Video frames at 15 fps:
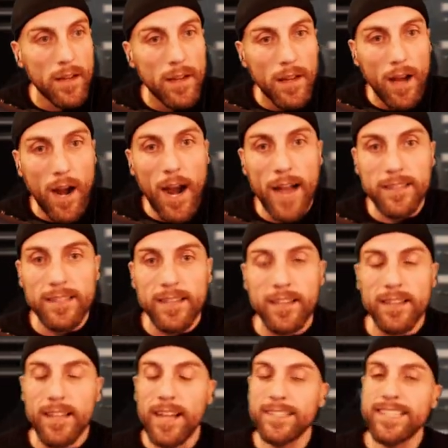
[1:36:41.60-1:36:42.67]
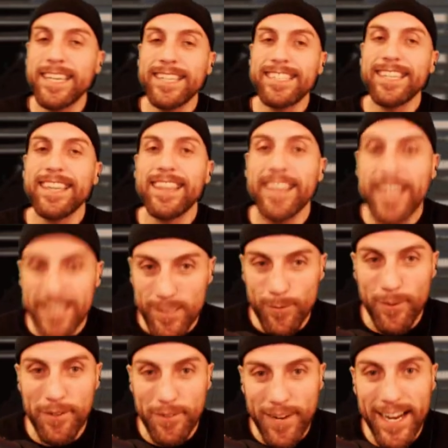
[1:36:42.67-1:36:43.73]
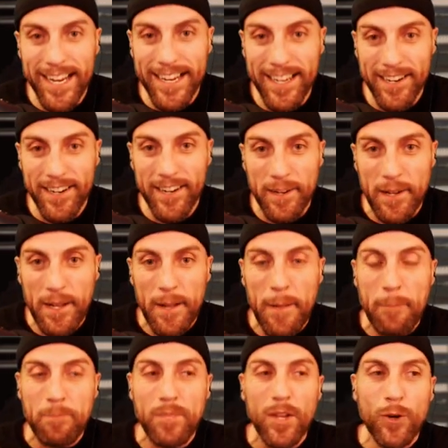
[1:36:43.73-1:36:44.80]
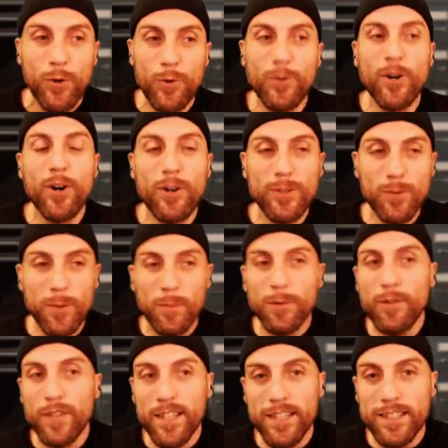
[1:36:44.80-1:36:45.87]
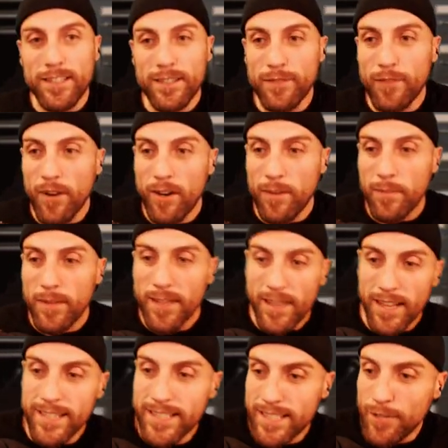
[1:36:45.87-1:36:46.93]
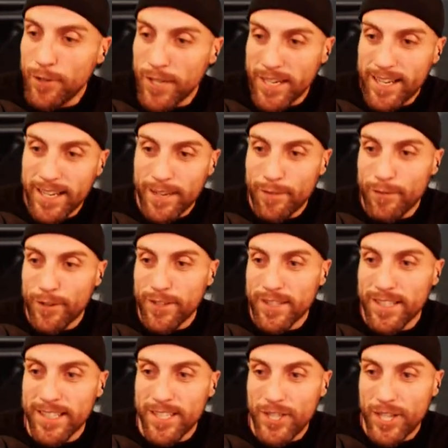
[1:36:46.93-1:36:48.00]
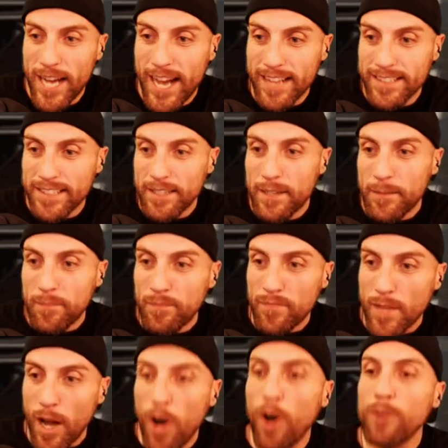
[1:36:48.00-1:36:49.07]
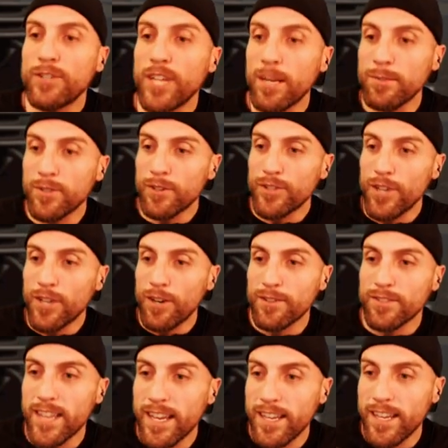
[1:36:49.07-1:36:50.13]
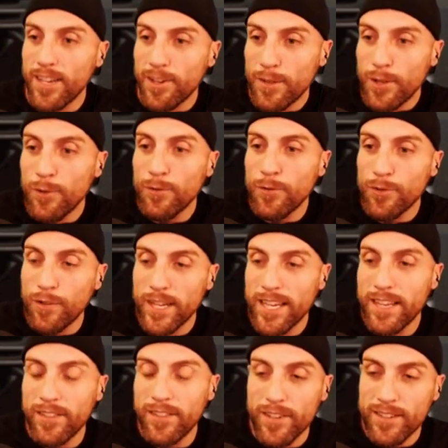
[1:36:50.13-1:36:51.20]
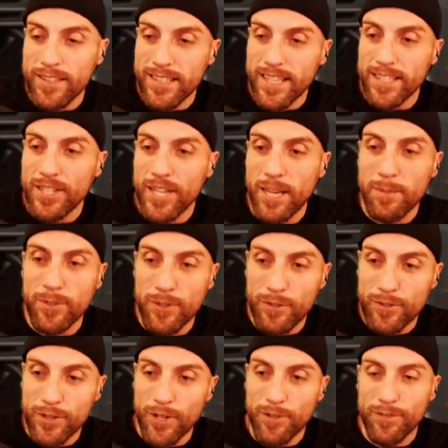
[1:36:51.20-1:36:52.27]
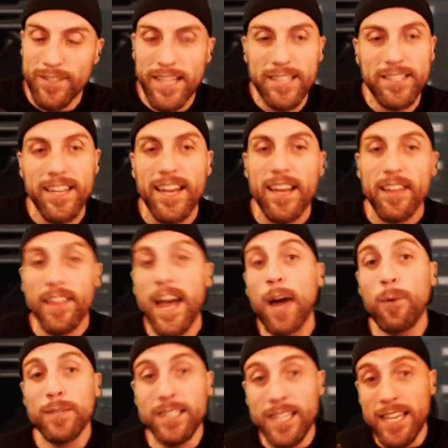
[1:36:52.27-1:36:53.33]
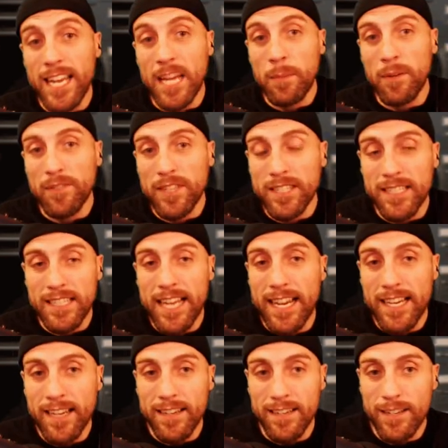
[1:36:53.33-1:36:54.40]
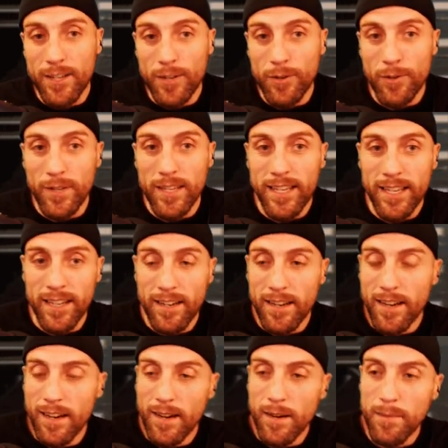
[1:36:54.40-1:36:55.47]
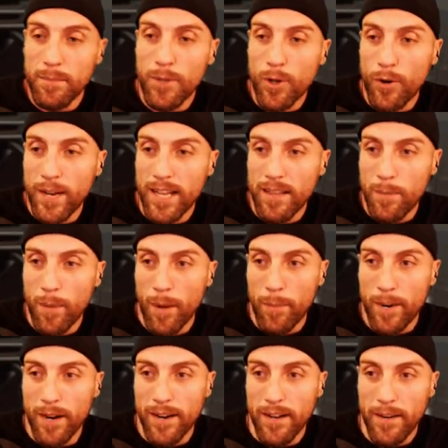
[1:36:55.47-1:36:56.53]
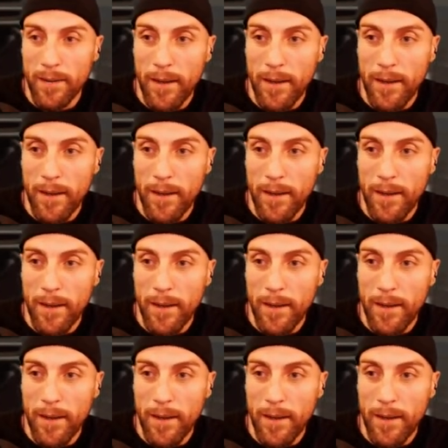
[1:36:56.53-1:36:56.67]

All right, let's get to this one right here. Who knows what movie this is from? Let's see who can get it first in the chat. Oh, James Earl Jones, thank you. Loon Through the Ether said James Earl Jones. That was the name of the snake dude in Conan the Barbarian.